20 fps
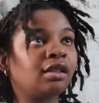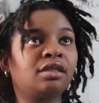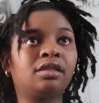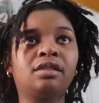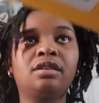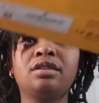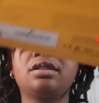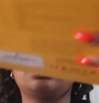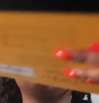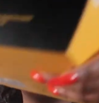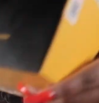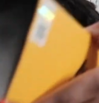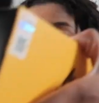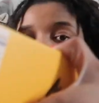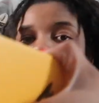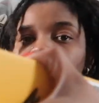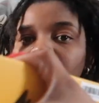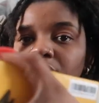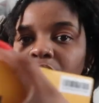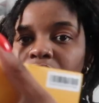this
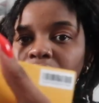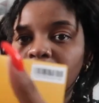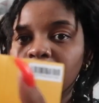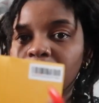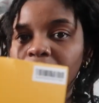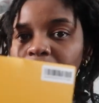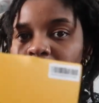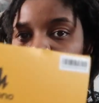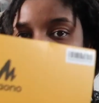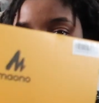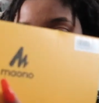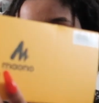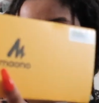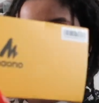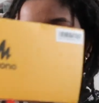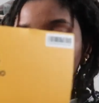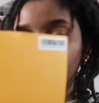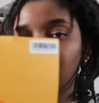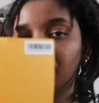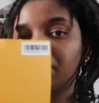little one
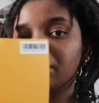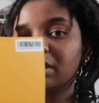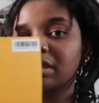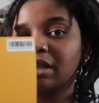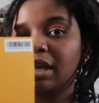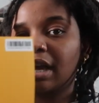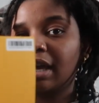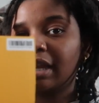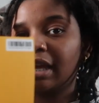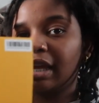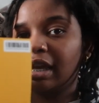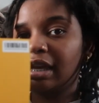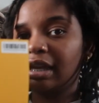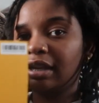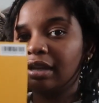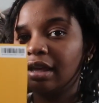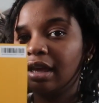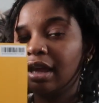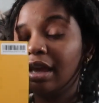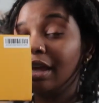from Amazon,
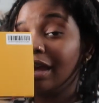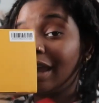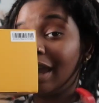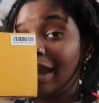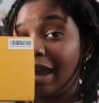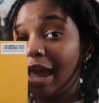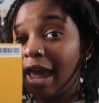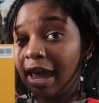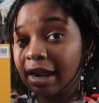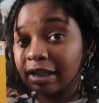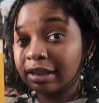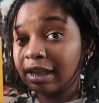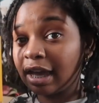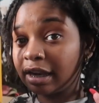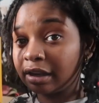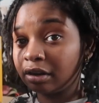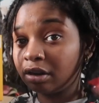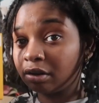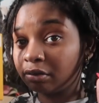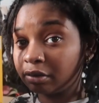and it had a
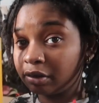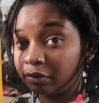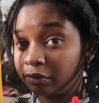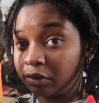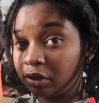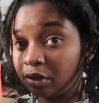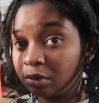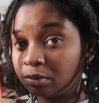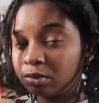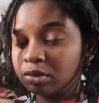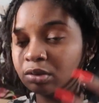lot of good reviews.